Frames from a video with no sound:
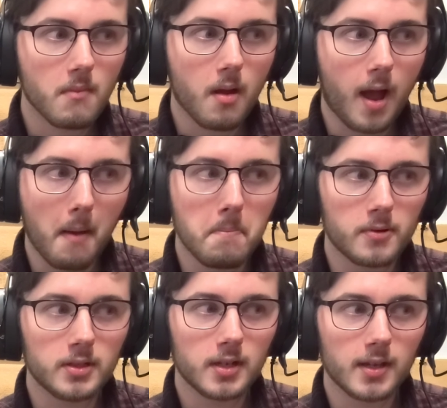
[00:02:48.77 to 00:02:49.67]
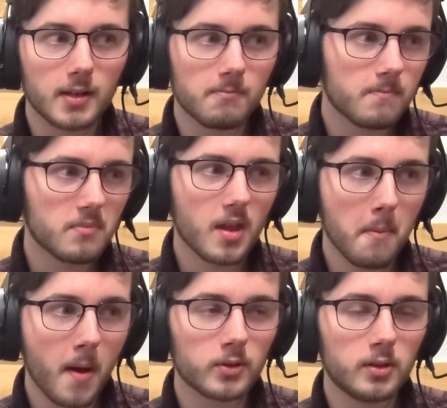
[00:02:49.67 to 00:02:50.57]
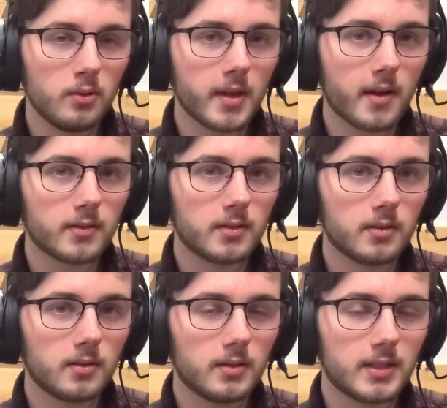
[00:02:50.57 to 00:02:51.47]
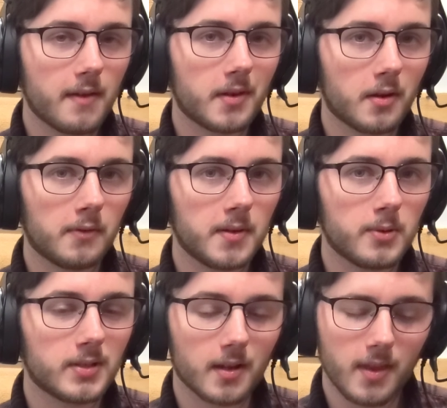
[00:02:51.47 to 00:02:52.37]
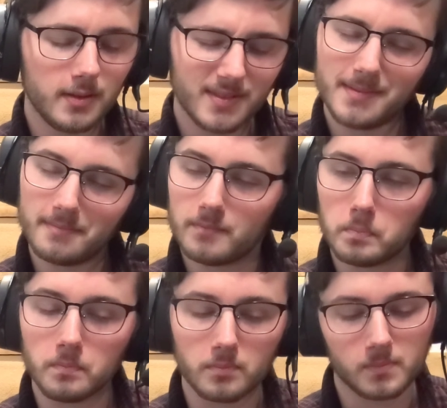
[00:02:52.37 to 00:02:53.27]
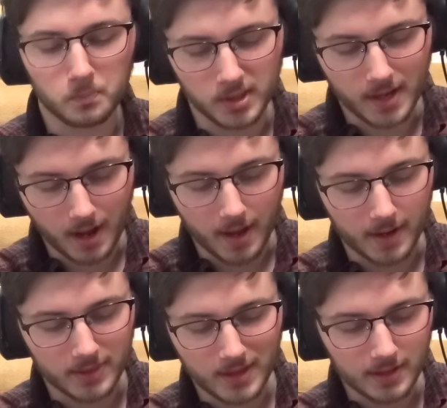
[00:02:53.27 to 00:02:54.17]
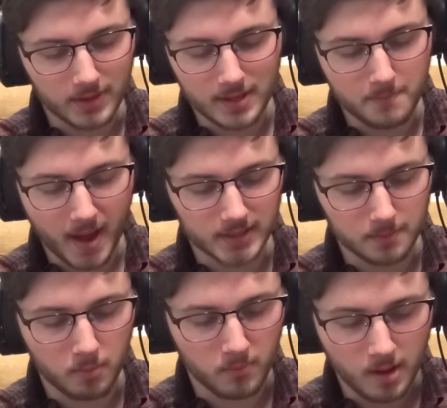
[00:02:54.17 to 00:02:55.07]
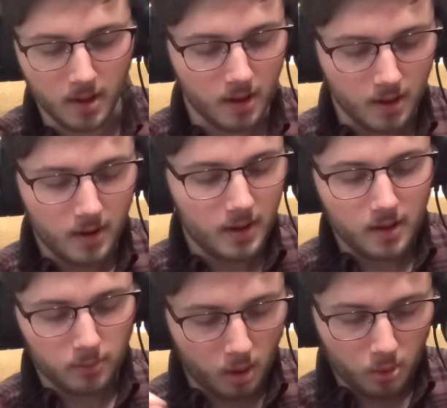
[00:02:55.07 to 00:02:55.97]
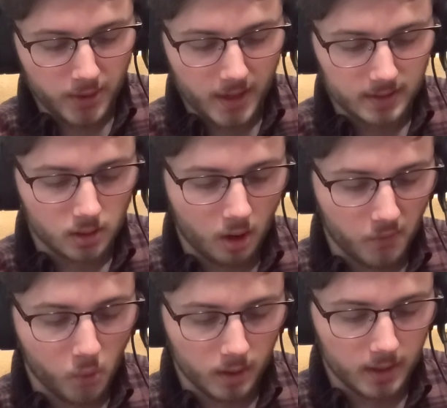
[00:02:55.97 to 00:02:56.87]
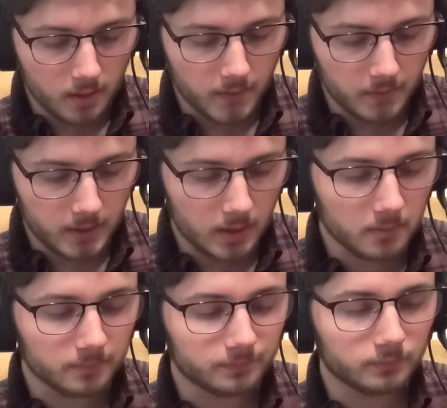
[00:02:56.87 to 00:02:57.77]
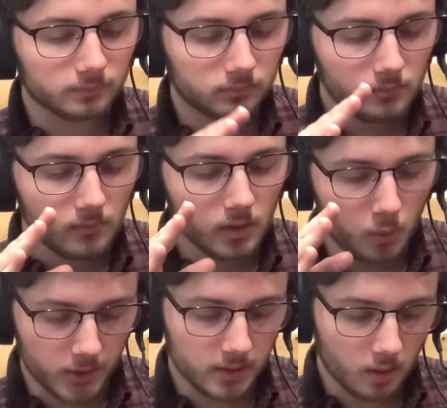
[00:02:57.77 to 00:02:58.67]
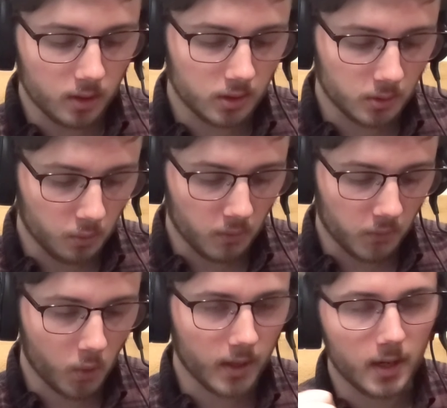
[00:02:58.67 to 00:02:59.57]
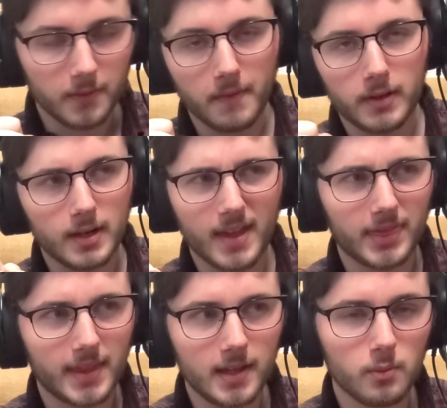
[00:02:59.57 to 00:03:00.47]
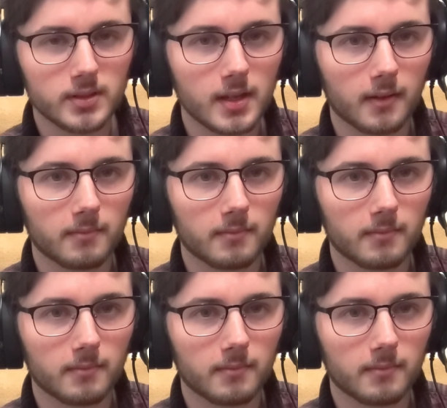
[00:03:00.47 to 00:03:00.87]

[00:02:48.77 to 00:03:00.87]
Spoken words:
I'm pushing it about 2,700 feet per second. That's pretty hot. I think the maximum load that I saw for an AR-15 with this cartridge for an AR-15, I think it was like